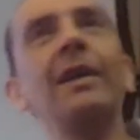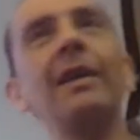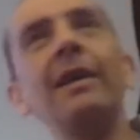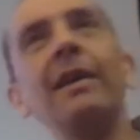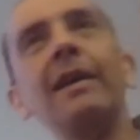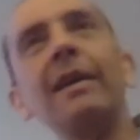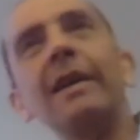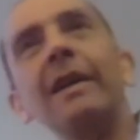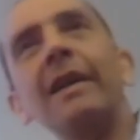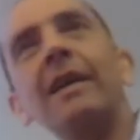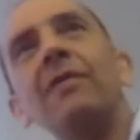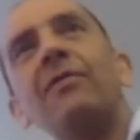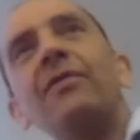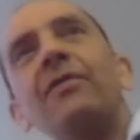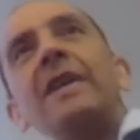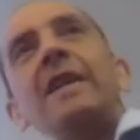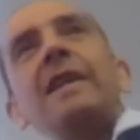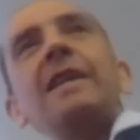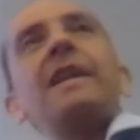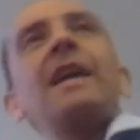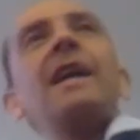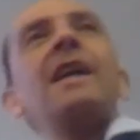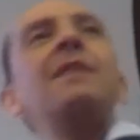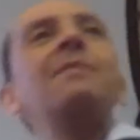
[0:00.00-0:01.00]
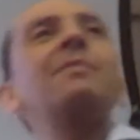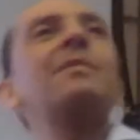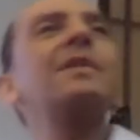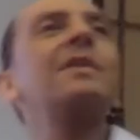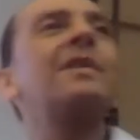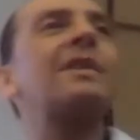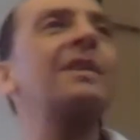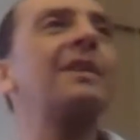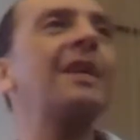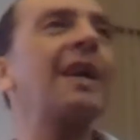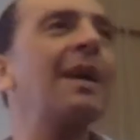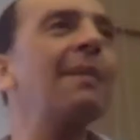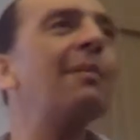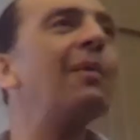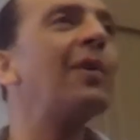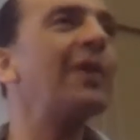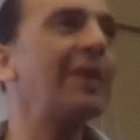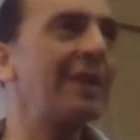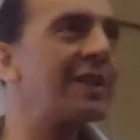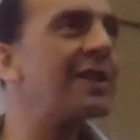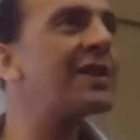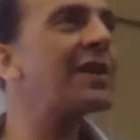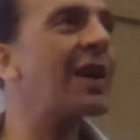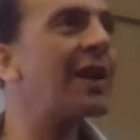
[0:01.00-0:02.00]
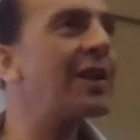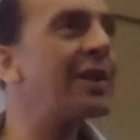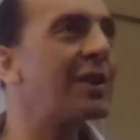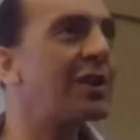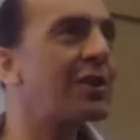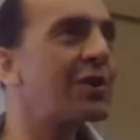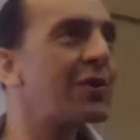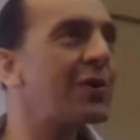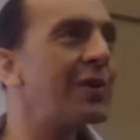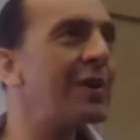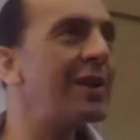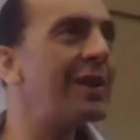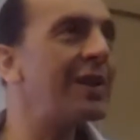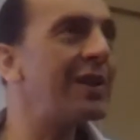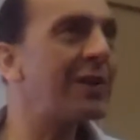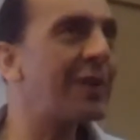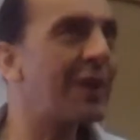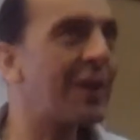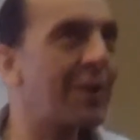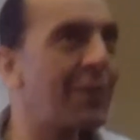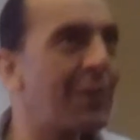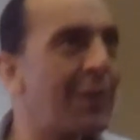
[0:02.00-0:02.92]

if he came to the table and signed a treaty, that it would